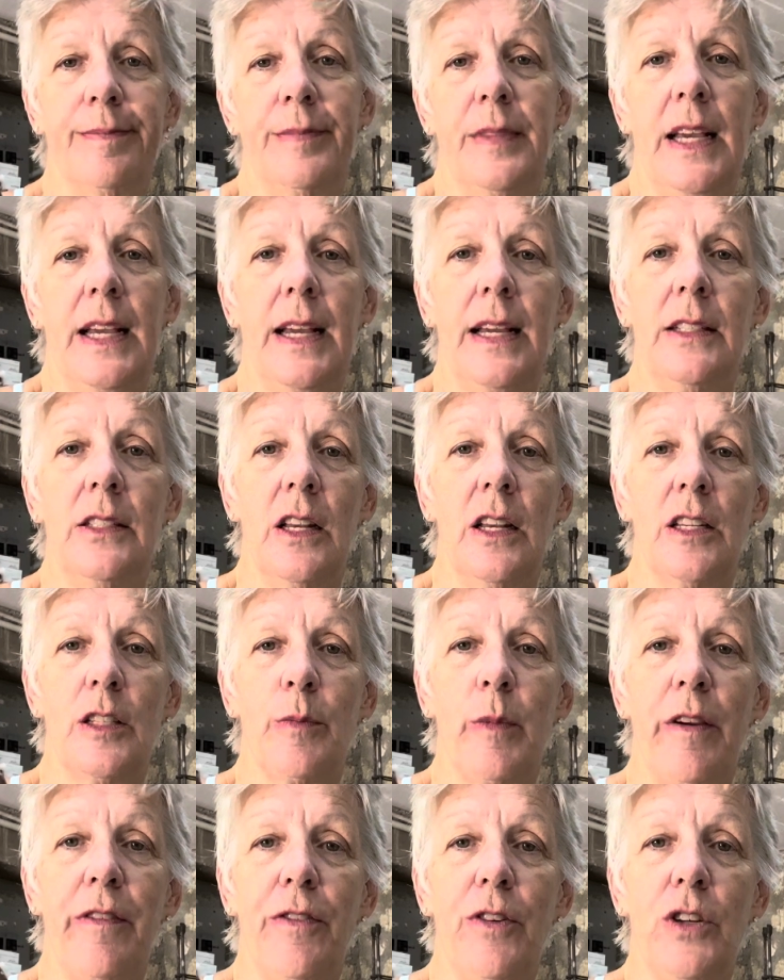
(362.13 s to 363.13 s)
Like I it's
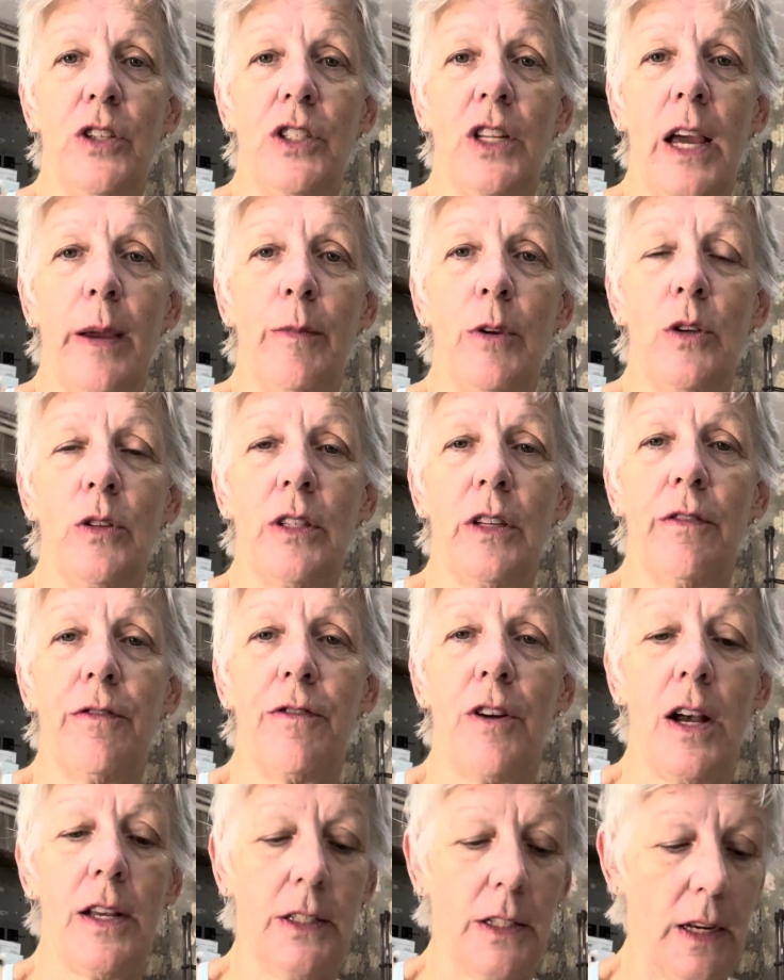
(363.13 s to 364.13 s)
my first time using
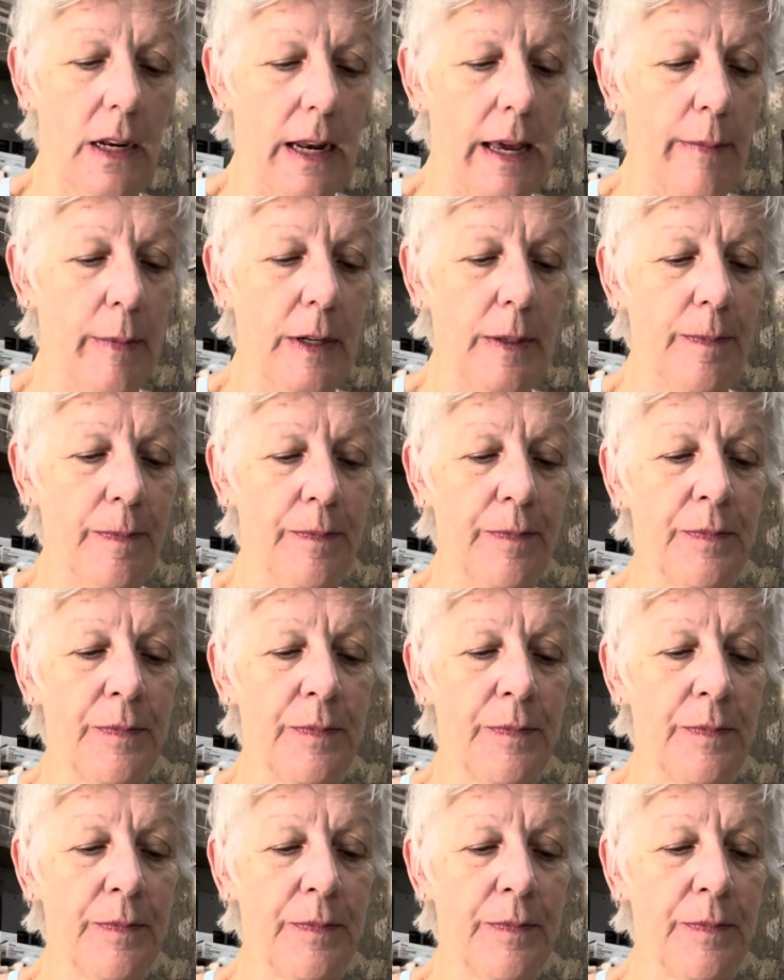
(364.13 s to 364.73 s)
frosted lemon.